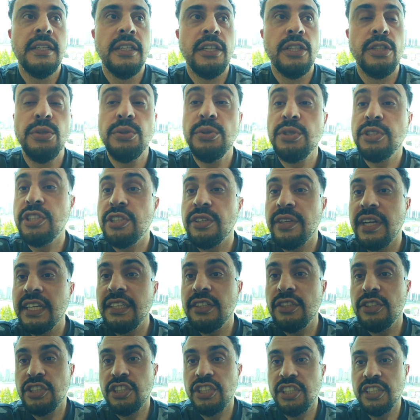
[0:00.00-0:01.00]
lose your
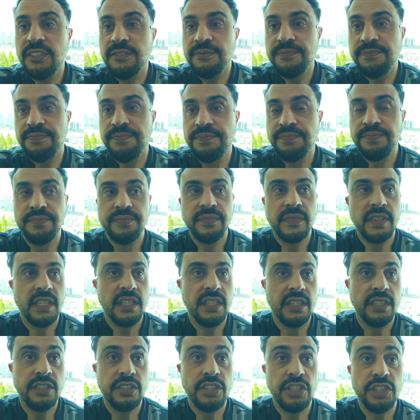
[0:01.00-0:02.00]
energy
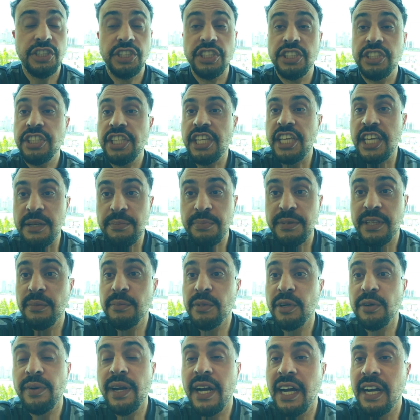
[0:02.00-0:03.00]
to just keep them
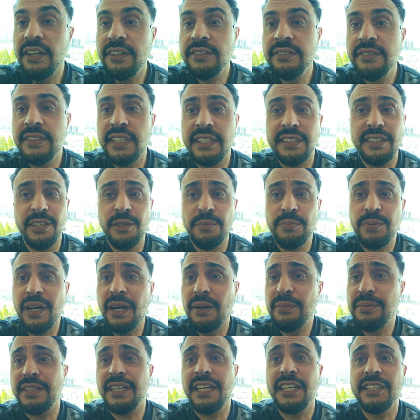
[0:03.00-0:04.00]
around, and they'll
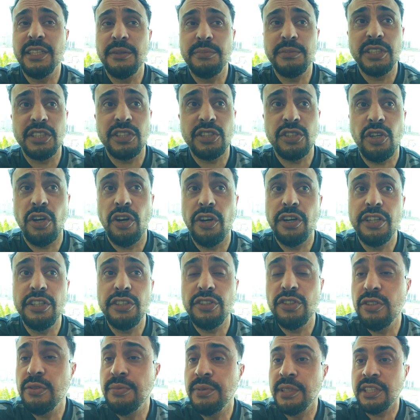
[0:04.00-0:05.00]
probably end up discarding
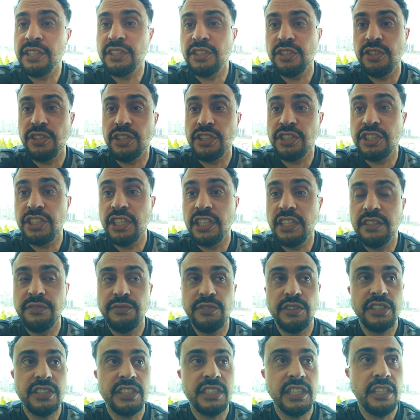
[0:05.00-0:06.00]
you because you're a shell of
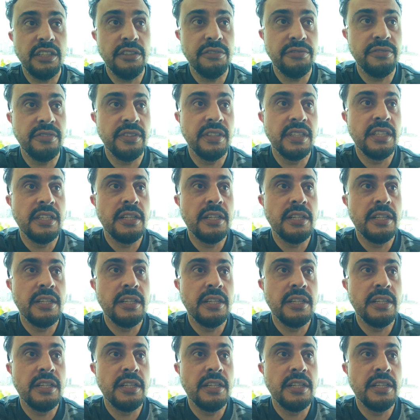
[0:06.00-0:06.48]
yourself.